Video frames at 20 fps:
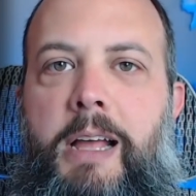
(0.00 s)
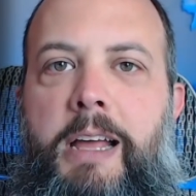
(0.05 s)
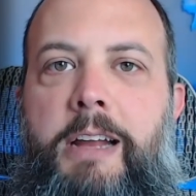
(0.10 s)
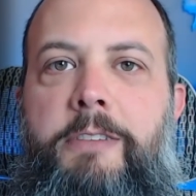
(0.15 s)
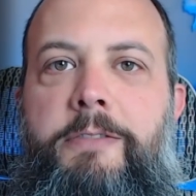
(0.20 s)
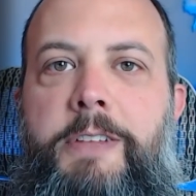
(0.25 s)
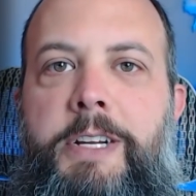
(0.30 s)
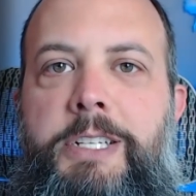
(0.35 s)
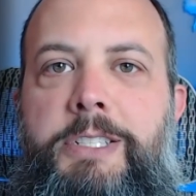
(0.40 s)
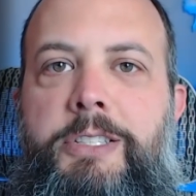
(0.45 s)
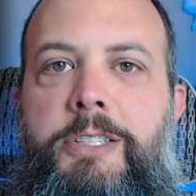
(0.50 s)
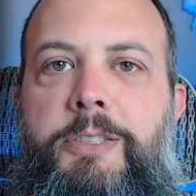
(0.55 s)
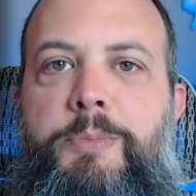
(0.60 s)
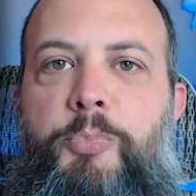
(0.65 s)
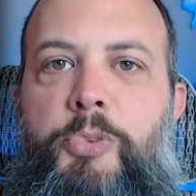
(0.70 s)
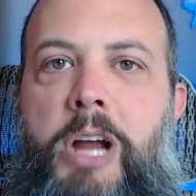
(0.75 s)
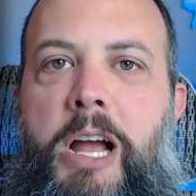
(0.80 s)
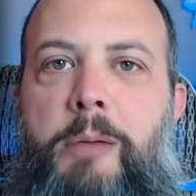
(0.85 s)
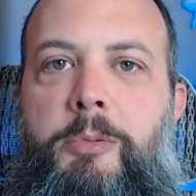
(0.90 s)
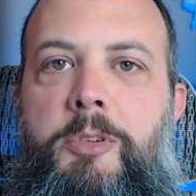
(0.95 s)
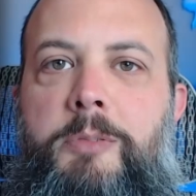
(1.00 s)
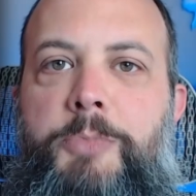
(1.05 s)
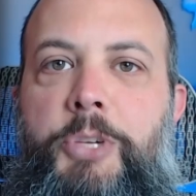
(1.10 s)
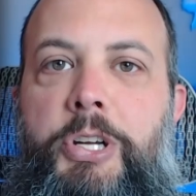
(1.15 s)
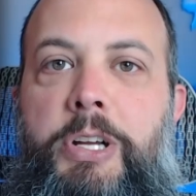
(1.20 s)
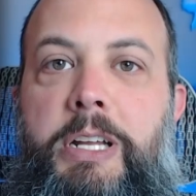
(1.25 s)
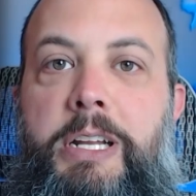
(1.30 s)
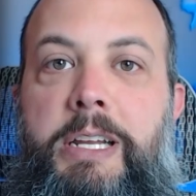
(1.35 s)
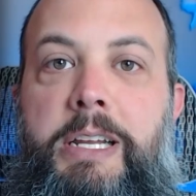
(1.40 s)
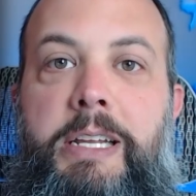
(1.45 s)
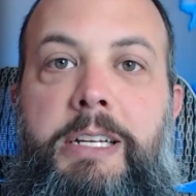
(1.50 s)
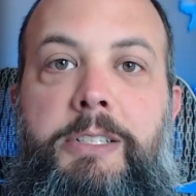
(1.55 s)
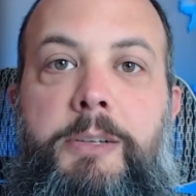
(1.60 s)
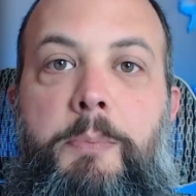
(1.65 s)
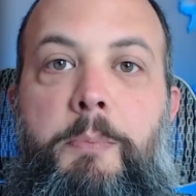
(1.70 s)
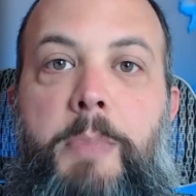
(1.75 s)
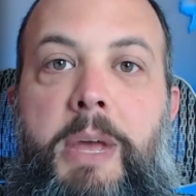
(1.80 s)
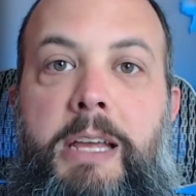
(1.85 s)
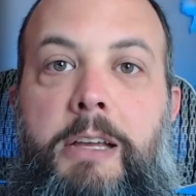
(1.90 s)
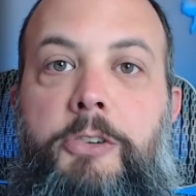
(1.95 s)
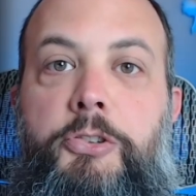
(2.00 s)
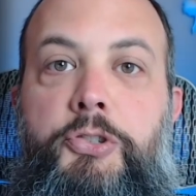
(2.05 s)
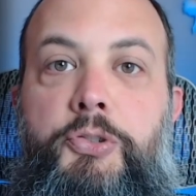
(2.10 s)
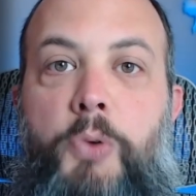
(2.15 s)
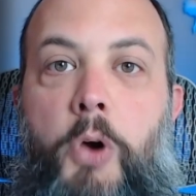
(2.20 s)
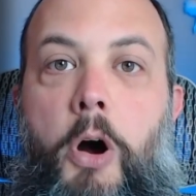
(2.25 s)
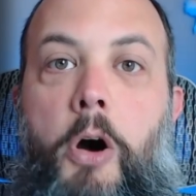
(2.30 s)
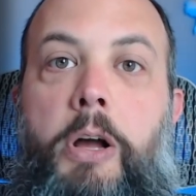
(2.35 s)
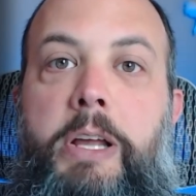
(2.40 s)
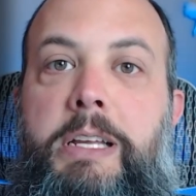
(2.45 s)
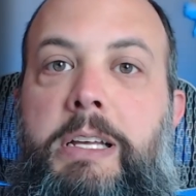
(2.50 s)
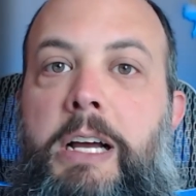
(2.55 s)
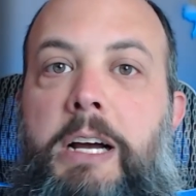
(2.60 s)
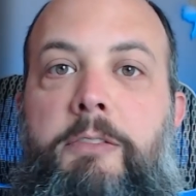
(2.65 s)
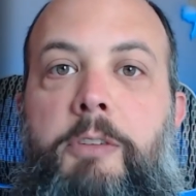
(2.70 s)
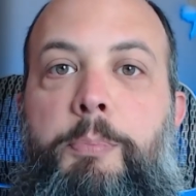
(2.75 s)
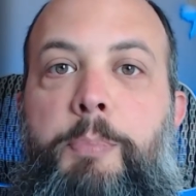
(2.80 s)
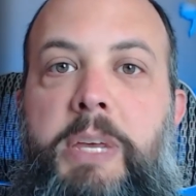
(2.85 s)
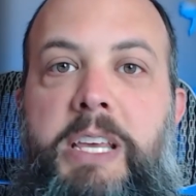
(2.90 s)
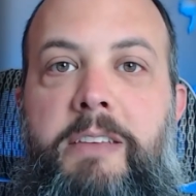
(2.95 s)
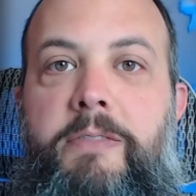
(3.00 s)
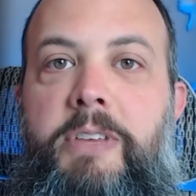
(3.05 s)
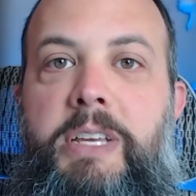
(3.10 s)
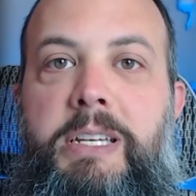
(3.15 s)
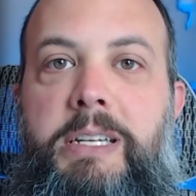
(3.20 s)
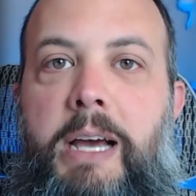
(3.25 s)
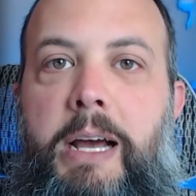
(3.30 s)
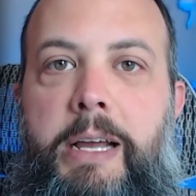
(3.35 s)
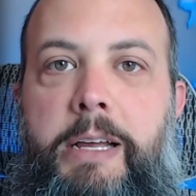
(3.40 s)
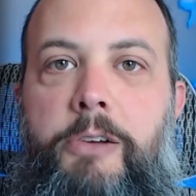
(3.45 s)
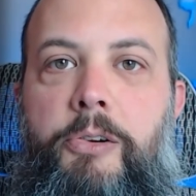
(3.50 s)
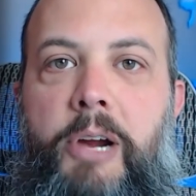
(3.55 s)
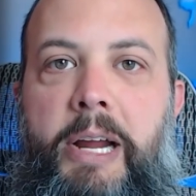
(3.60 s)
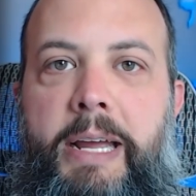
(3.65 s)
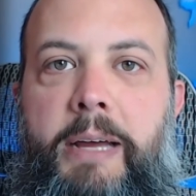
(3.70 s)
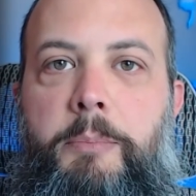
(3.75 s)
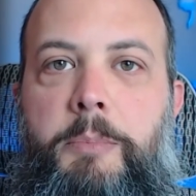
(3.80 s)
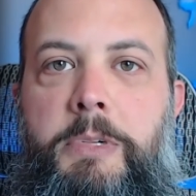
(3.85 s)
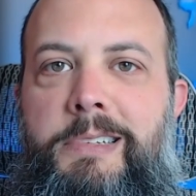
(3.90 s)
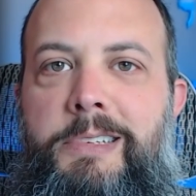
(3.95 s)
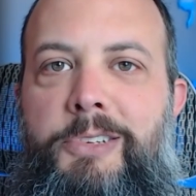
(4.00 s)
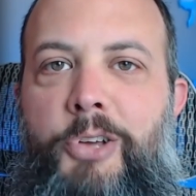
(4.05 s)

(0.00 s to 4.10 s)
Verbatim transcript: And to finish this problem, you're going to need to make a drawing of a P V diagram.